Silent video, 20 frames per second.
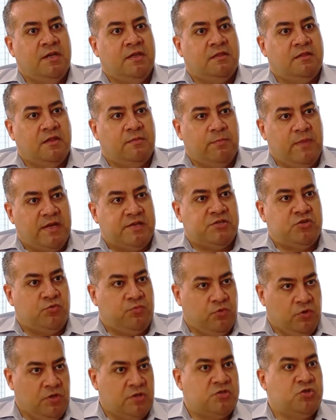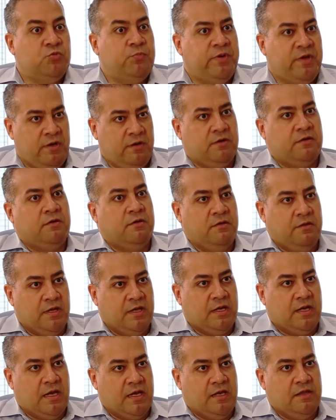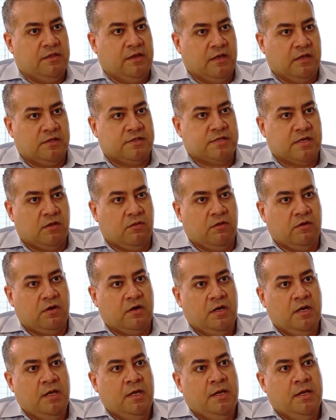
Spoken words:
that makes your product superior than anything else out there.